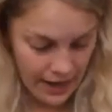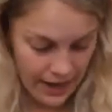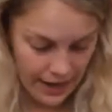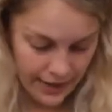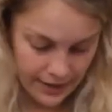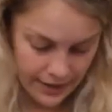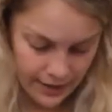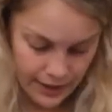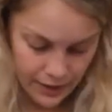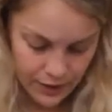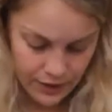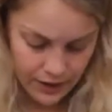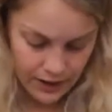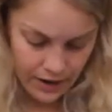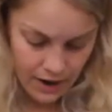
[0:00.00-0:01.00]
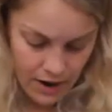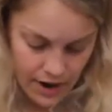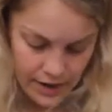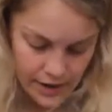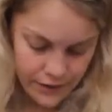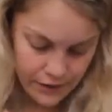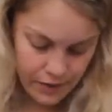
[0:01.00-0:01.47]
And then the other thing I
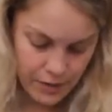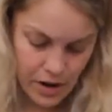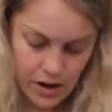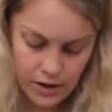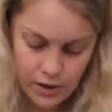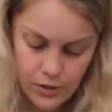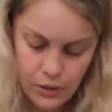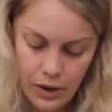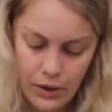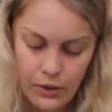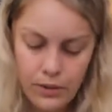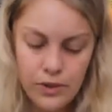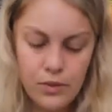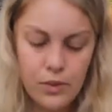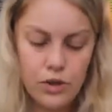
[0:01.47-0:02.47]
got is from Knox Rose,